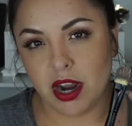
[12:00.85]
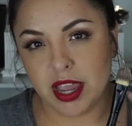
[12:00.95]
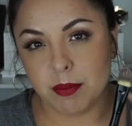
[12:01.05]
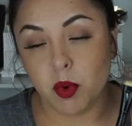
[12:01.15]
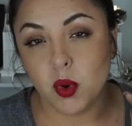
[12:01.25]
I
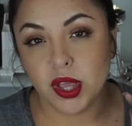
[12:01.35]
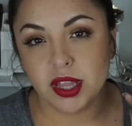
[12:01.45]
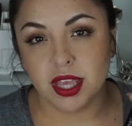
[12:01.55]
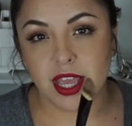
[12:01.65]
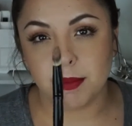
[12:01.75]
am
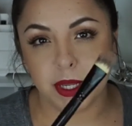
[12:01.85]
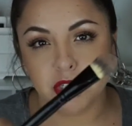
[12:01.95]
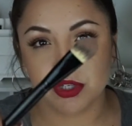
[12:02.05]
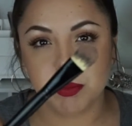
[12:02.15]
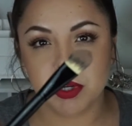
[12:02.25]
oily, I make
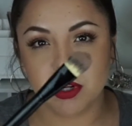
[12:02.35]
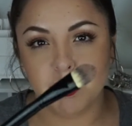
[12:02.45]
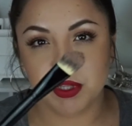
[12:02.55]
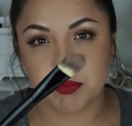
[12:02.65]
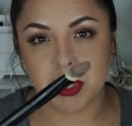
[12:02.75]
sure to put it
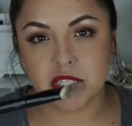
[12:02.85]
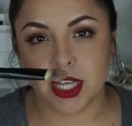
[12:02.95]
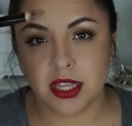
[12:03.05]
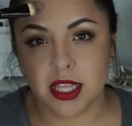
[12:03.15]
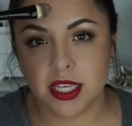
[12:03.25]
on with a brush
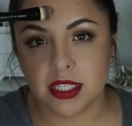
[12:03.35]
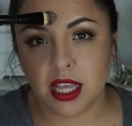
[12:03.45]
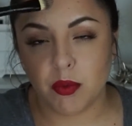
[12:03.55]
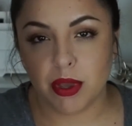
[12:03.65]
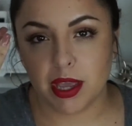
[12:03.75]
like this.
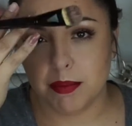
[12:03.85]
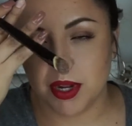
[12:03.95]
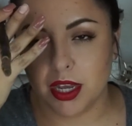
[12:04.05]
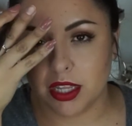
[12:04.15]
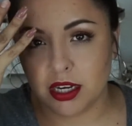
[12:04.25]
That way I'm
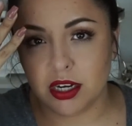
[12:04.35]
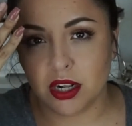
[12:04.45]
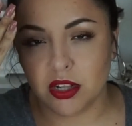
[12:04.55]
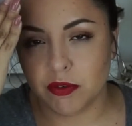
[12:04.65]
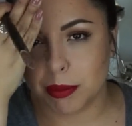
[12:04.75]
not getting it
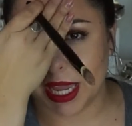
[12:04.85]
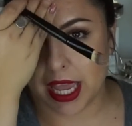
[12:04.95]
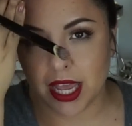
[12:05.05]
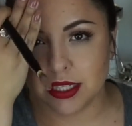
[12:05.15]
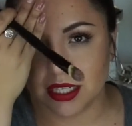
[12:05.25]
all over my
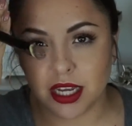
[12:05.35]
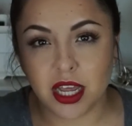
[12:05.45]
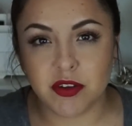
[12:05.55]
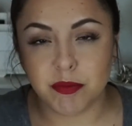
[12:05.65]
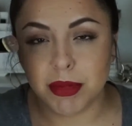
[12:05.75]
hands and
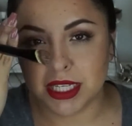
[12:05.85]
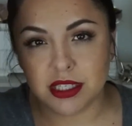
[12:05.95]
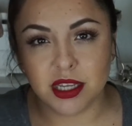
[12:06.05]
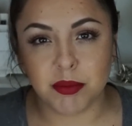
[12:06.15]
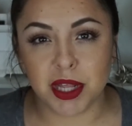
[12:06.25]
kind of
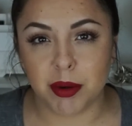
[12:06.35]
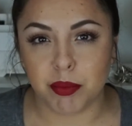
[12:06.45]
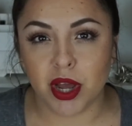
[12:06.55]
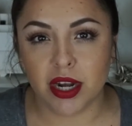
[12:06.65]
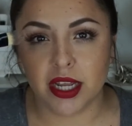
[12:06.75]
messily
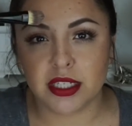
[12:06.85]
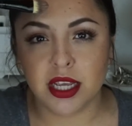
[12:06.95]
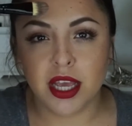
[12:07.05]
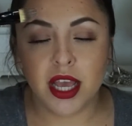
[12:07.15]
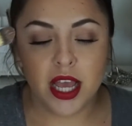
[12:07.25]
applying
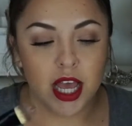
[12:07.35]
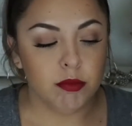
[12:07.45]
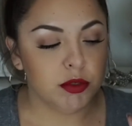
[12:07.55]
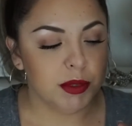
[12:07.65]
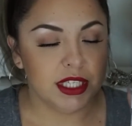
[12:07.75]
product.
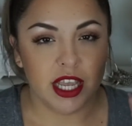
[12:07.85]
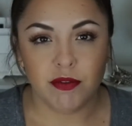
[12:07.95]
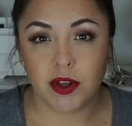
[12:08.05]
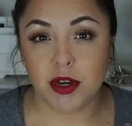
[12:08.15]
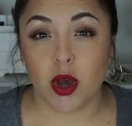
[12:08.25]
Helps me
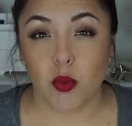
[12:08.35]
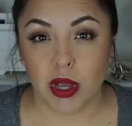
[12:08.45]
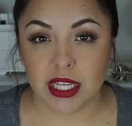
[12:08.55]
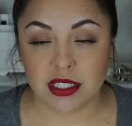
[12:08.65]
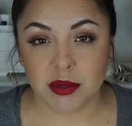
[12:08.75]
save on not
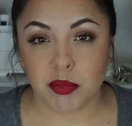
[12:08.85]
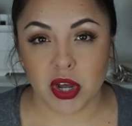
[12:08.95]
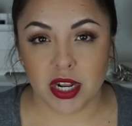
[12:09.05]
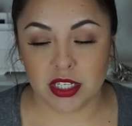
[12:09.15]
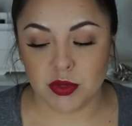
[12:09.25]
wasting
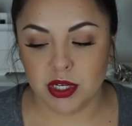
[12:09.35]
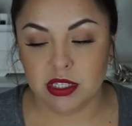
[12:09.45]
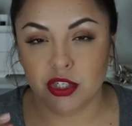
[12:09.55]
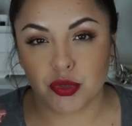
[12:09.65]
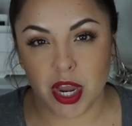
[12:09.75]
product so it
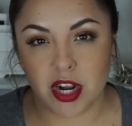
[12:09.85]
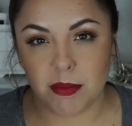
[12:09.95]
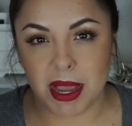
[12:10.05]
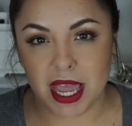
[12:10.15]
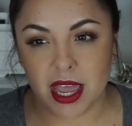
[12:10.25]
doesn't dry out
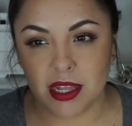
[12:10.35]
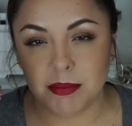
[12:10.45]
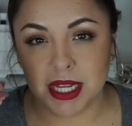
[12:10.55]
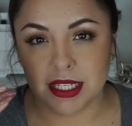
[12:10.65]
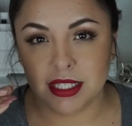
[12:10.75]
on my
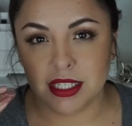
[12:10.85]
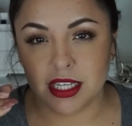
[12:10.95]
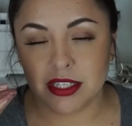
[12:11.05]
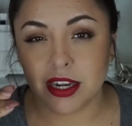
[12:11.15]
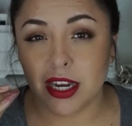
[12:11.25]
hand, because it
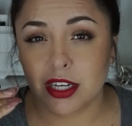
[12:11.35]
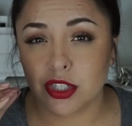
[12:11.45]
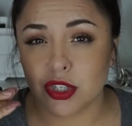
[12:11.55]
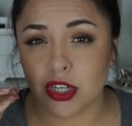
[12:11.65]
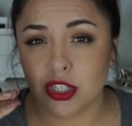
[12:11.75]
does kind
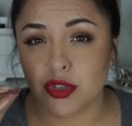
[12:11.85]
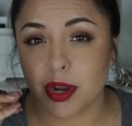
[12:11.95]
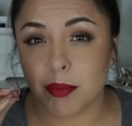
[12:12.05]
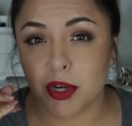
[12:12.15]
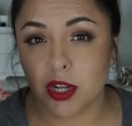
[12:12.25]
of start to
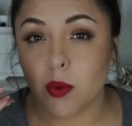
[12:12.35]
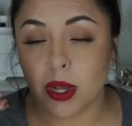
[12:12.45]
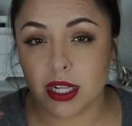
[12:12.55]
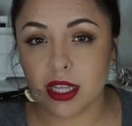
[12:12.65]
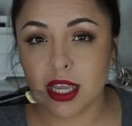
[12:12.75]
dry pretty
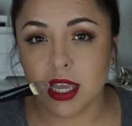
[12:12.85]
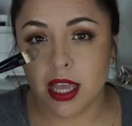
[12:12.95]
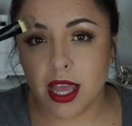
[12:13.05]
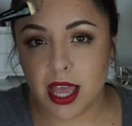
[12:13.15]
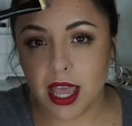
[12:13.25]
quickly.
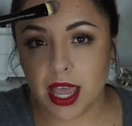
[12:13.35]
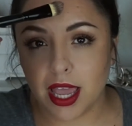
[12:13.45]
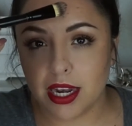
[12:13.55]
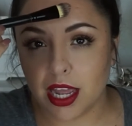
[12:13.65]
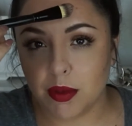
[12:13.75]

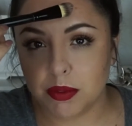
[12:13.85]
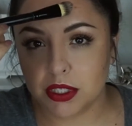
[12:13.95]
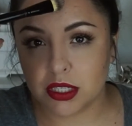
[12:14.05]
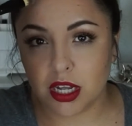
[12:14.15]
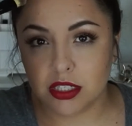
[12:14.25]
And I will
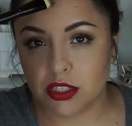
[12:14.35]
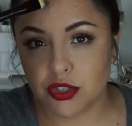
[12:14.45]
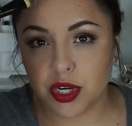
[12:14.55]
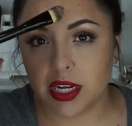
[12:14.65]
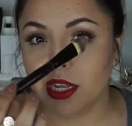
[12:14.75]
just
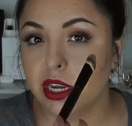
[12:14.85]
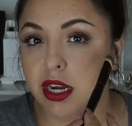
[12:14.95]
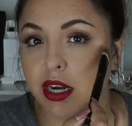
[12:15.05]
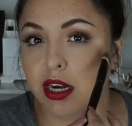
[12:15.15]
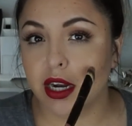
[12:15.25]
concentrate it
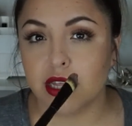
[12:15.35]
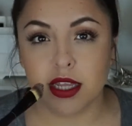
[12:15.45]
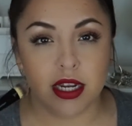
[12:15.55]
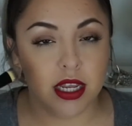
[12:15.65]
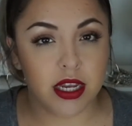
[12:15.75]
here,
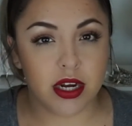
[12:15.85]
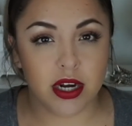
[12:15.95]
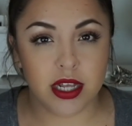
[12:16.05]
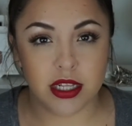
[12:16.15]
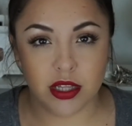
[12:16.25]
and
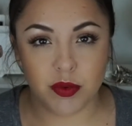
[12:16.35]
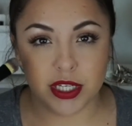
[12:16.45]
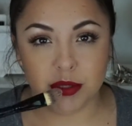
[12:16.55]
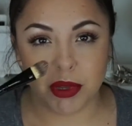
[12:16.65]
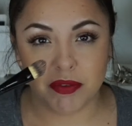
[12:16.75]
then the
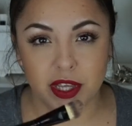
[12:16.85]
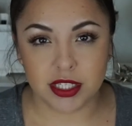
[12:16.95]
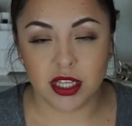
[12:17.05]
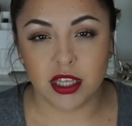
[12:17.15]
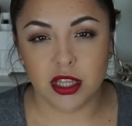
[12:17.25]
rest of my
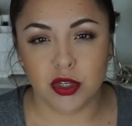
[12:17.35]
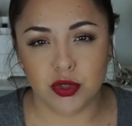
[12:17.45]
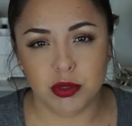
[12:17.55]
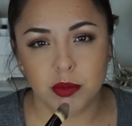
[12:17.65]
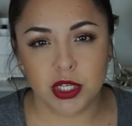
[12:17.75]
face I'll either
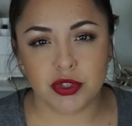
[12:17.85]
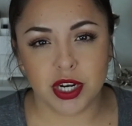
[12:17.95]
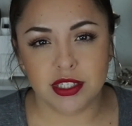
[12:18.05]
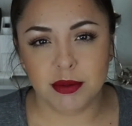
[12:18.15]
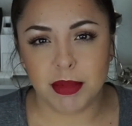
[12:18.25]
do a
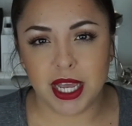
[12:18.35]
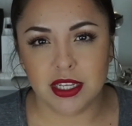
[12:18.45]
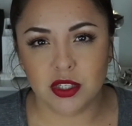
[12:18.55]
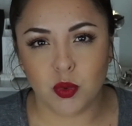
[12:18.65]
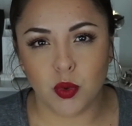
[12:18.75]
moisturizing
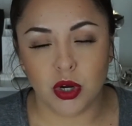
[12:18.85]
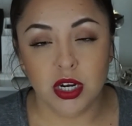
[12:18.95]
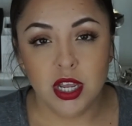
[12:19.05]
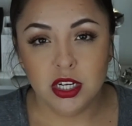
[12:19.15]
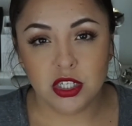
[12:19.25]
mask
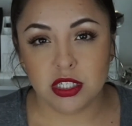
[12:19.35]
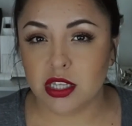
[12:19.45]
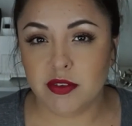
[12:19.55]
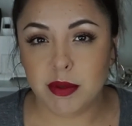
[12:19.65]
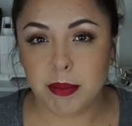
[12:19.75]
or
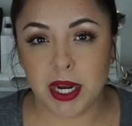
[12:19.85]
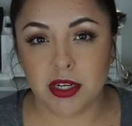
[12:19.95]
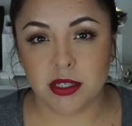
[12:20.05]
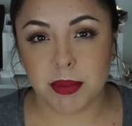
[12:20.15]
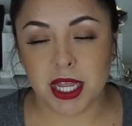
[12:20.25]
just leave it
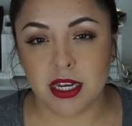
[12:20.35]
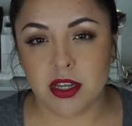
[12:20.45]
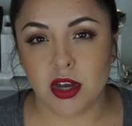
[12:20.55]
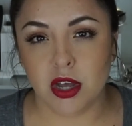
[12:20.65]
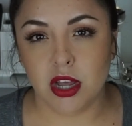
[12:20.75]
bare
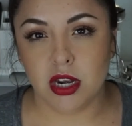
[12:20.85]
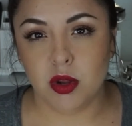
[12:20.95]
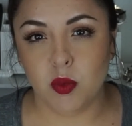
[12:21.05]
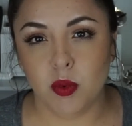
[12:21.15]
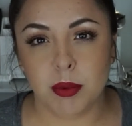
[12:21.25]
depending
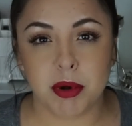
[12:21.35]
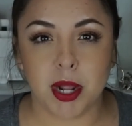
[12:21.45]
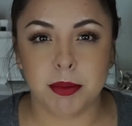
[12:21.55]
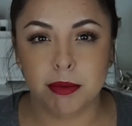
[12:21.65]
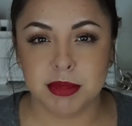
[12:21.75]
on what
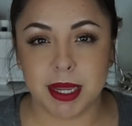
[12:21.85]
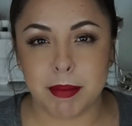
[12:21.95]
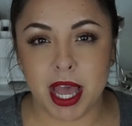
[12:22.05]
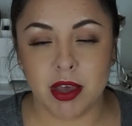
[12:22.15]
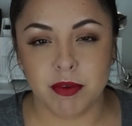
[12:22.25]
problems
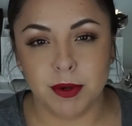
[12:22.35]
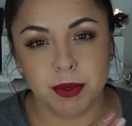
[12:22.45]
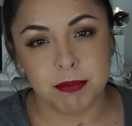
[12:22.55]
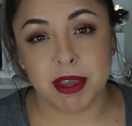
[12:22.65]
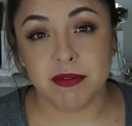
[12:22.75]
I'm having
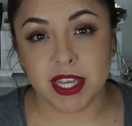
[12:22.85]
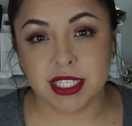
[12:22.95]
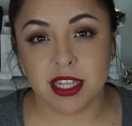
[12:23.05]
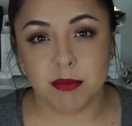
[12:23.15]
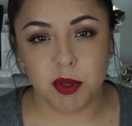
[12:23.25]
with my
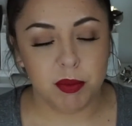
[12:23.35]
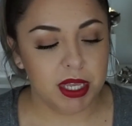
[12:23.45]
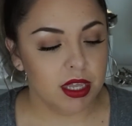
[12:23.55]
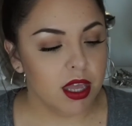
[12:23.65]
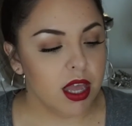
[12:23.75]
face at the
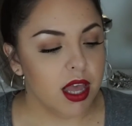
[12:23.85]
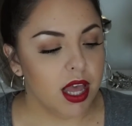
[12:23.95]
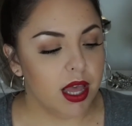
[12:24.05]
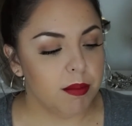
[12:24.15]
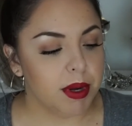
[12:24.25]
moment.
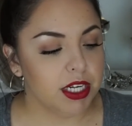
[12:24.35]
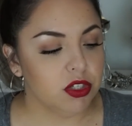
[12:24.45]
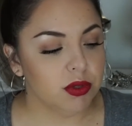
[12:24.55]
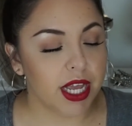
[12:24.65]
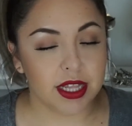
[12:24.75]
But I
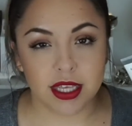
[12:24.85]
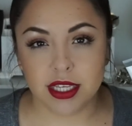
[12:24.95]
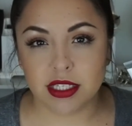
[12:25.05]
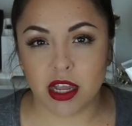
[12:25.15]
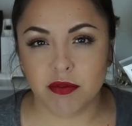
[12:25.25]
do like
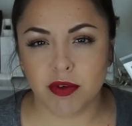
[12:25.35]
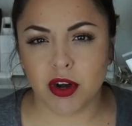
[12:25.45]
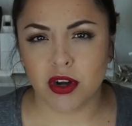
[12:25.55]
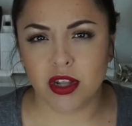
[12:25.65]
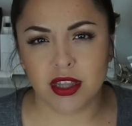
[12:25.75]
this. I've
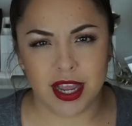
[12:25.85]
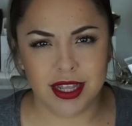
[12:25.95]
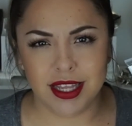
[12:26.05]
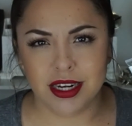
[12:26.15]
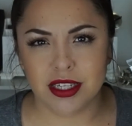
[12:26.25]
heard
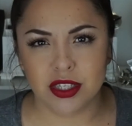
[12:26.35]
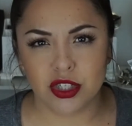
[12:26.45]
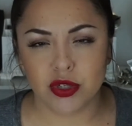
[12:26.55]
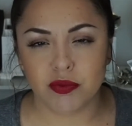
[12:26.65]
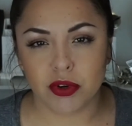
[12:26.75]
online that it is a
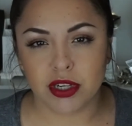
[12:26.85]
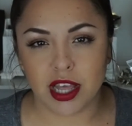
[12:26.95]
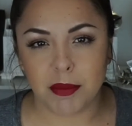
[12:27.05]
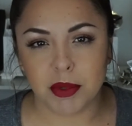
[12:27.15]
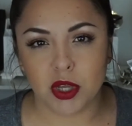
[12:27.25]
dupe for
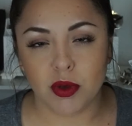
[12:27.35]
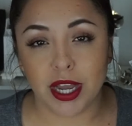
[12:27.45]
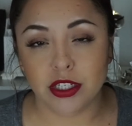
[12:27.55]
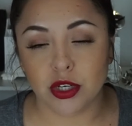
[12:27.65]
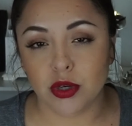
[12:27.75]
Glam Glow.
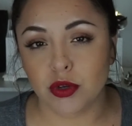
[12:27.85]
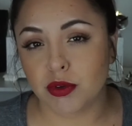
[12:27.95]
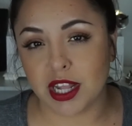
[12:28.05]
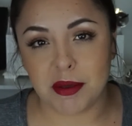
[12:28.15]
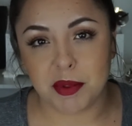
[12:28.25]
I don't
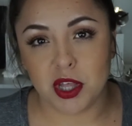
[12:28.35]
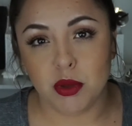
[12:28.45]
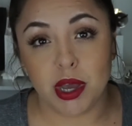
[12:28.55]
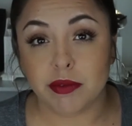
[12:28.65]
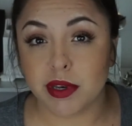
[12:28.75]
own Glam
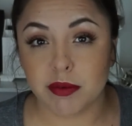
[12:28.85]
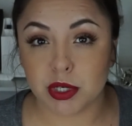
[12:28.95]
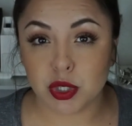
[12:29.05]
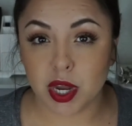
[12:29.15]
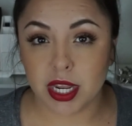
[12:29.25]
Glow. I've
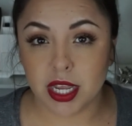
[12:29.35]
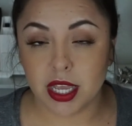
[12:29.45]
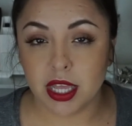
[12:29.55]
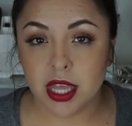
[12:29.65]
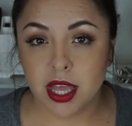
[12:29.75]
never tried
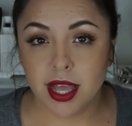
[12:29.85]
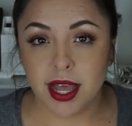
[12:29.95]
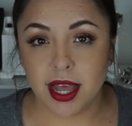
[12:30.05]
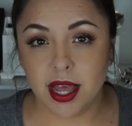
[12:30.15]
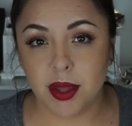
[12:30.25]
it.
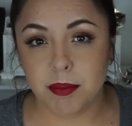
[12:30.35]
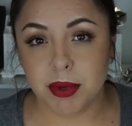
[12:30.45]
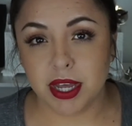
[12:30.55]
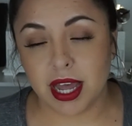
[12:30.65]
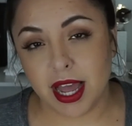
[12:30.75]

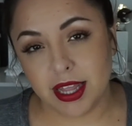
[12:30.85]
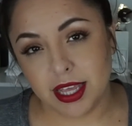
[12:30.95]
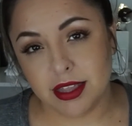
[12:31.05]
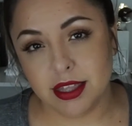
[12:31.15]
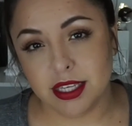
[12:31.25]
But I
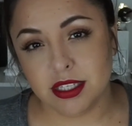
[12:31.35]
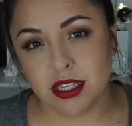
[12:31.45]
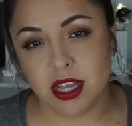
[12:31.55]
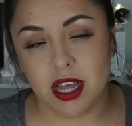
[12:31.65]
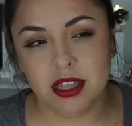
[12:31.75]
like this
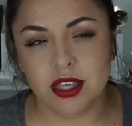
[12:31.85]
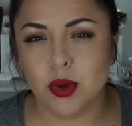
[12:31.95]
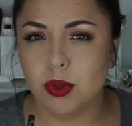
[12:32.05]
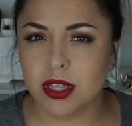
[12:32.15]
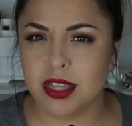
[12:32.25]
a lot. The
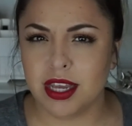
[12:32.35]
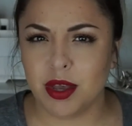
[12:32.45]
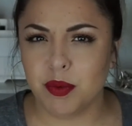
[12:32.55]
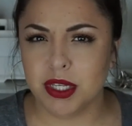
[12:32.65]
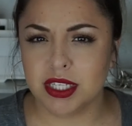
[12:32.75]
only thing
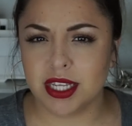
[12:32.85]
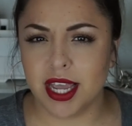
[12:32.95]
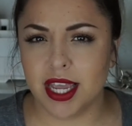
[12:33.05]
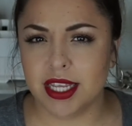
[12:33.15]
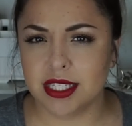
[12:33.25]
I will
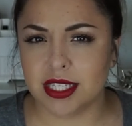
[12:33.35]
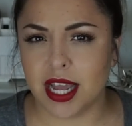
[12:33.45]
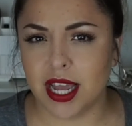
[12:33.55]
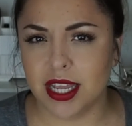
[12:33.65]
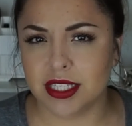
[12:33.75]
say is
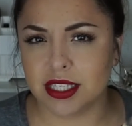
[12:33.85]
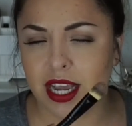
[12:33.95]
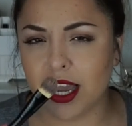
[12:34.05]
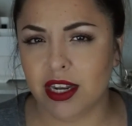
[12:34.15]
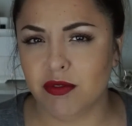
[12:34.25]
that it's
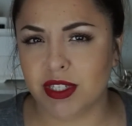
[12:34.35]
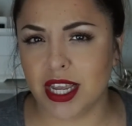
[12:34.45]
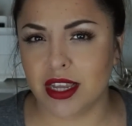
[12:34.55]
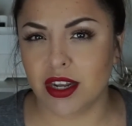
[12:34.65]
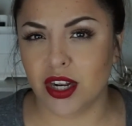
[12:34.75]
kind of
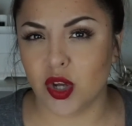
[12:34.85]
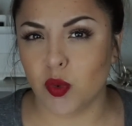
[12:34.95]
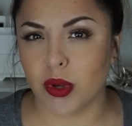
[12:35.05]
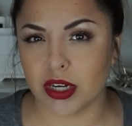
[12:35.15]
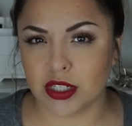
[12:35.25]
taken on
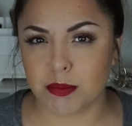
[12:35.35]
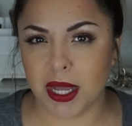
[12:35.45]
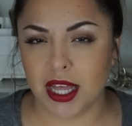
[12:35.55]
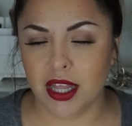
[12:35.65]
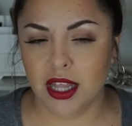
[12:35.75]
a weird
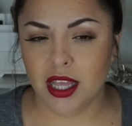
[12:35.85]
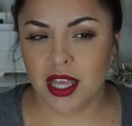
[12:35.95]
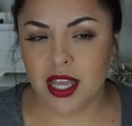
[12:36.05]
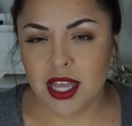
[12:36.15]
smell.